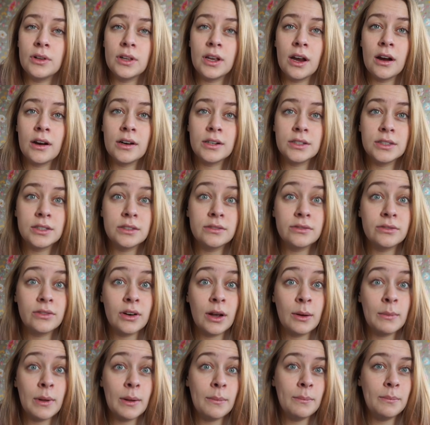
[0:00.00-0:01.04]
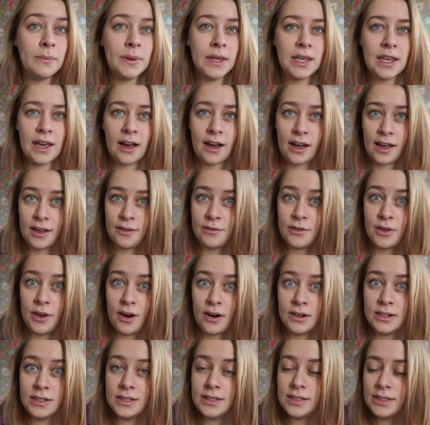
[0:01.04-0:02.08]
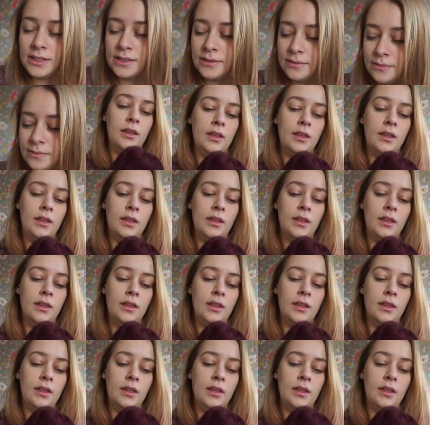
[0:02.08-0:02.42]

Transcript: yarns from Beehive Yarns.